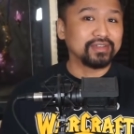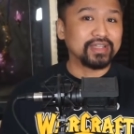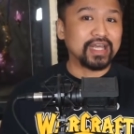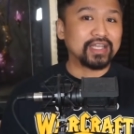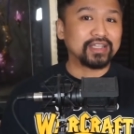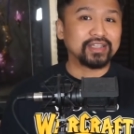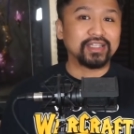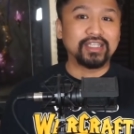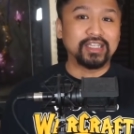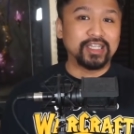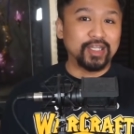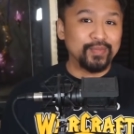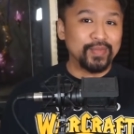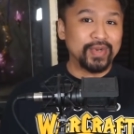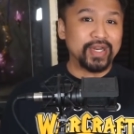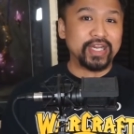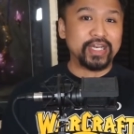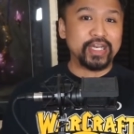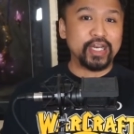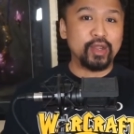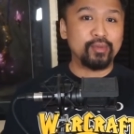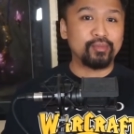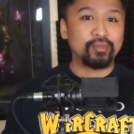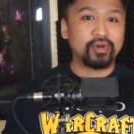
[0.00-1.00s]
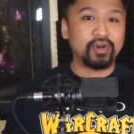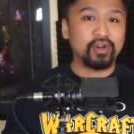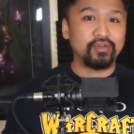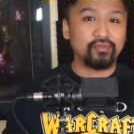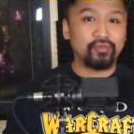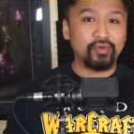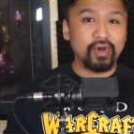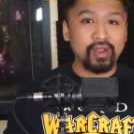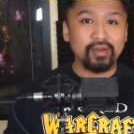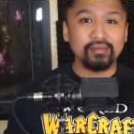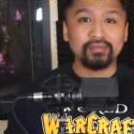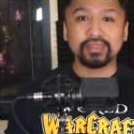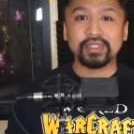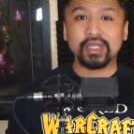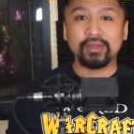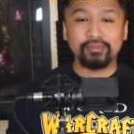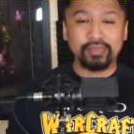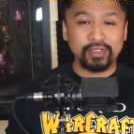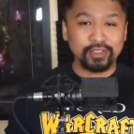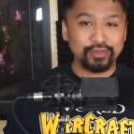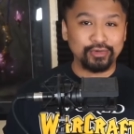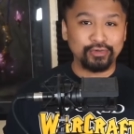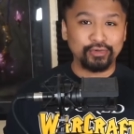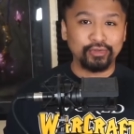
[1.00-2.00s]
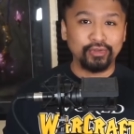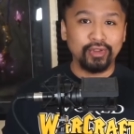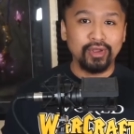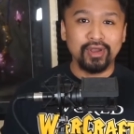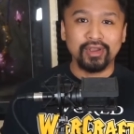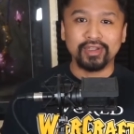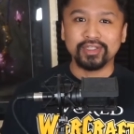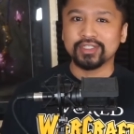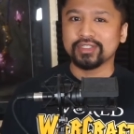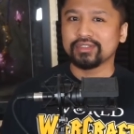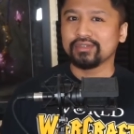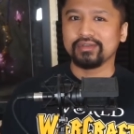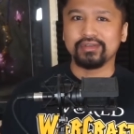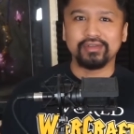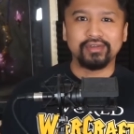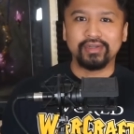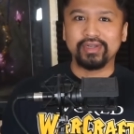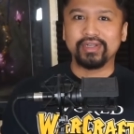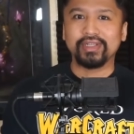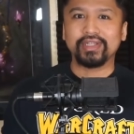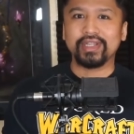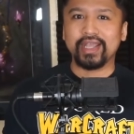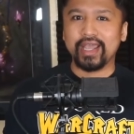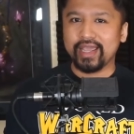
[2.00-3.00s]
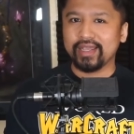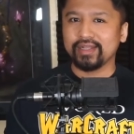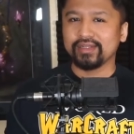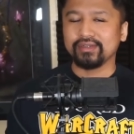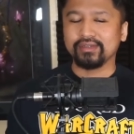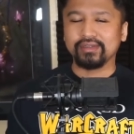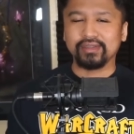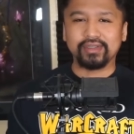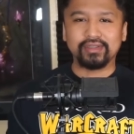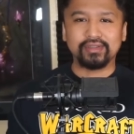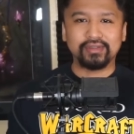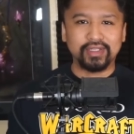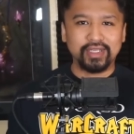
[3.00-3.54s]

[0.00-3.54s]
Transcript: that the limited number of realms that Blizzard launched couldn't handle it,